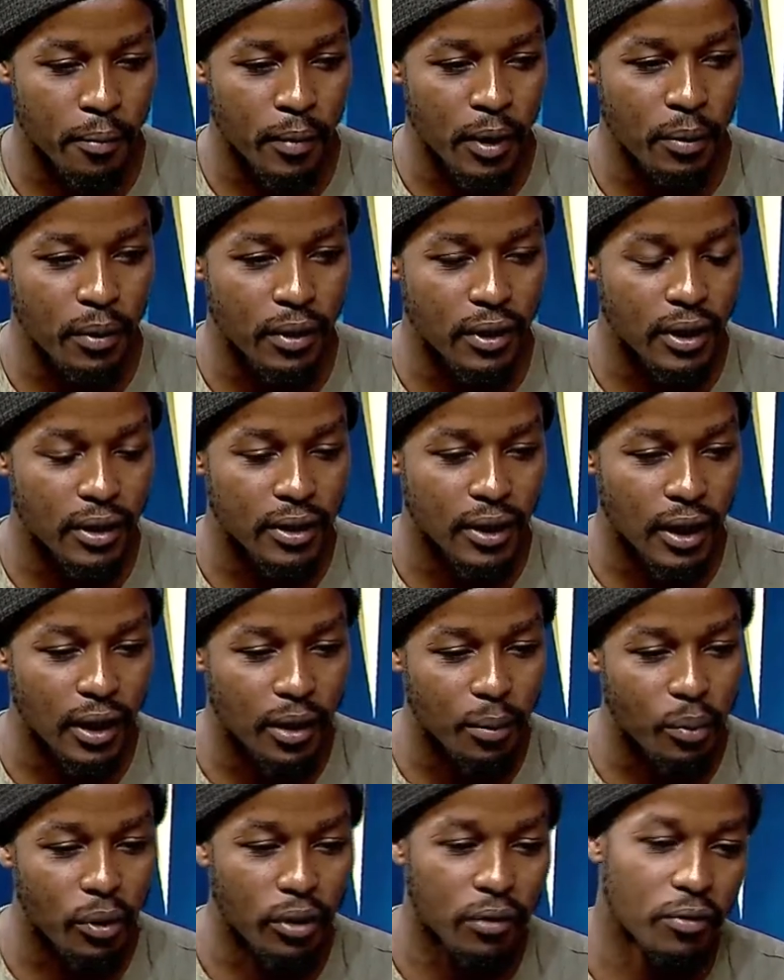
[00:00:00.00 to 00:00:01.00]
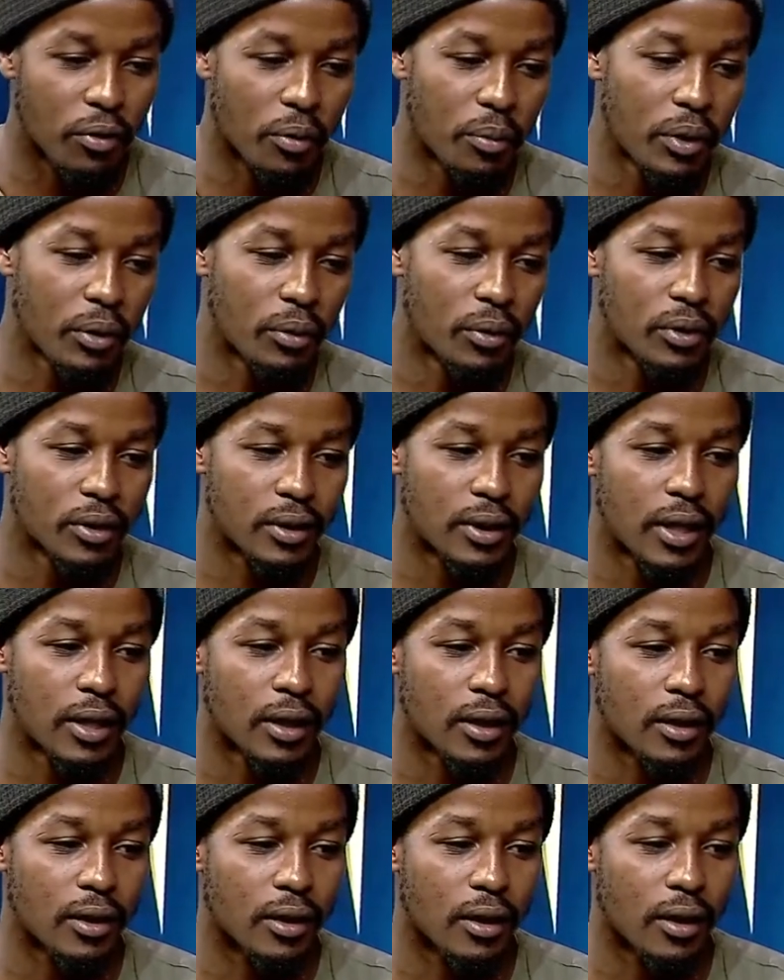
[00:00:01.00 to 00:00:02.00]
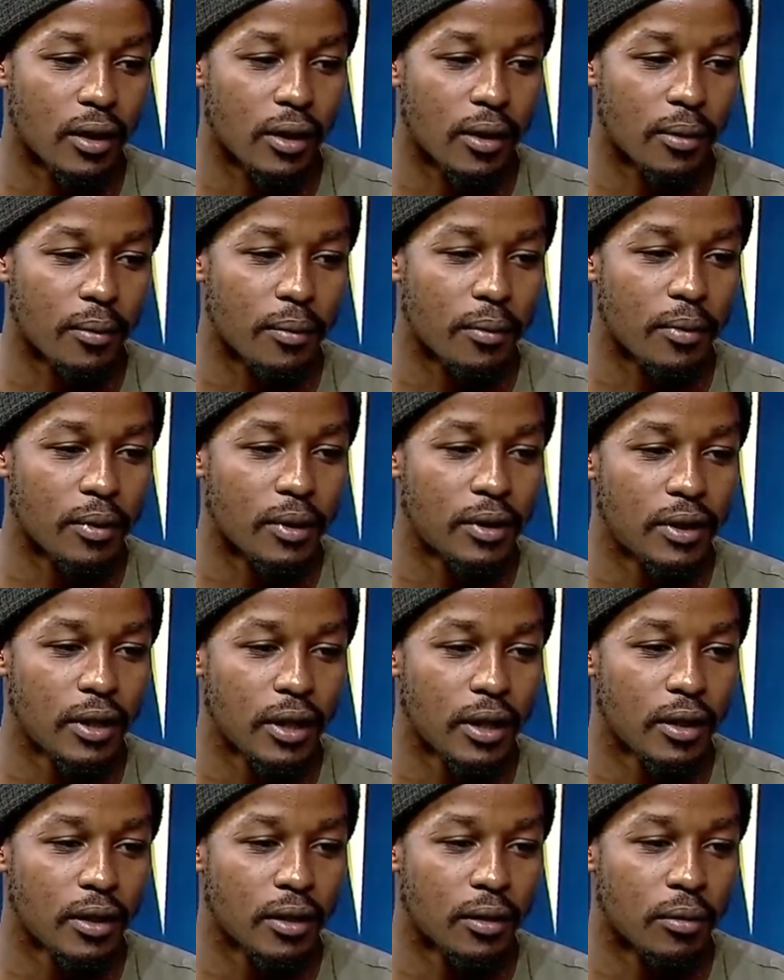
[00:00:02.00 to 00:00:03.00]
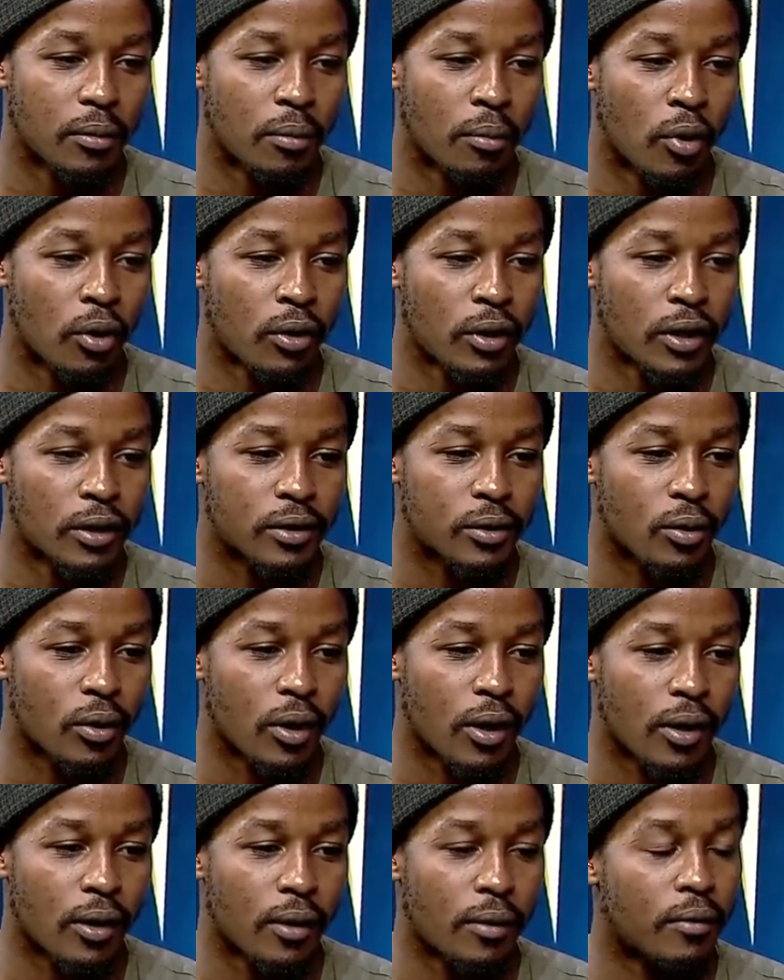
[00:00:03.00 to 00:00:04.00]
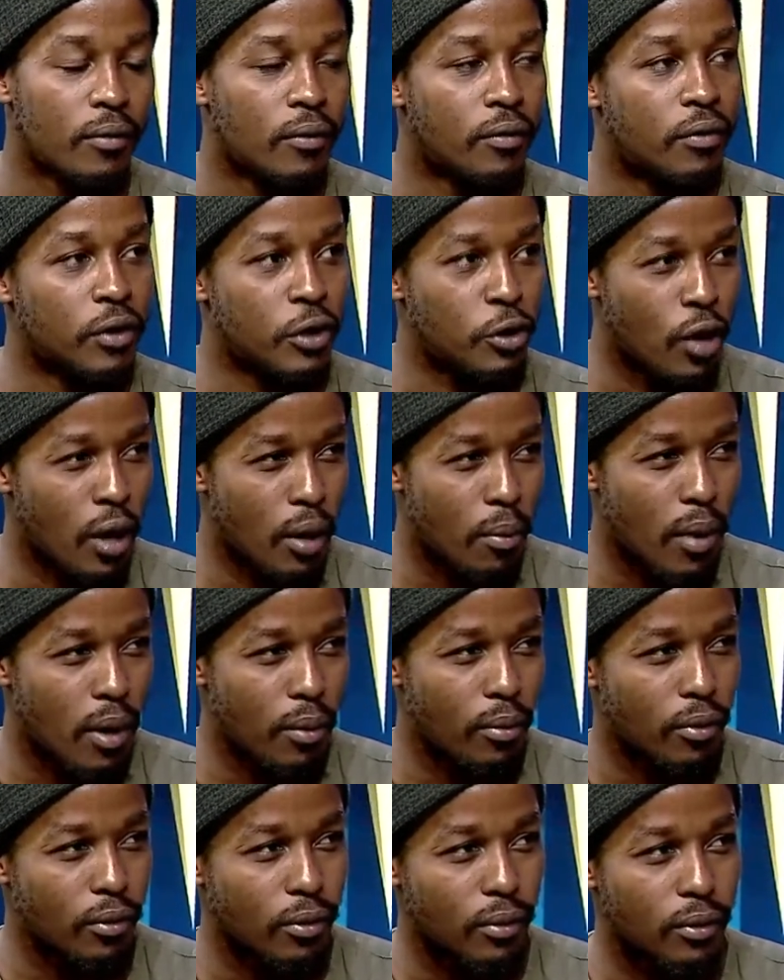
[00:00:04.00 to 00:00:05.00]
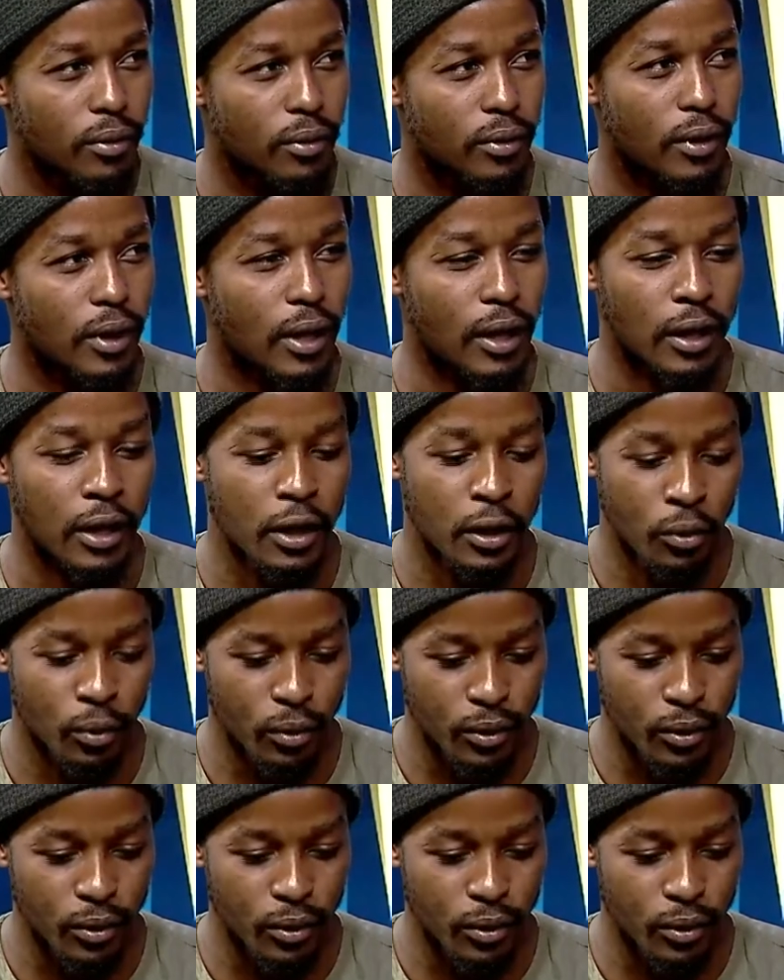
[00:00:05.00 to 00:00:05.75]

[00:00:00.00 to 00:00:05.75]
mimi the turning point for me was like um seeing Boneless kwa video ya Bamboo, like mm. he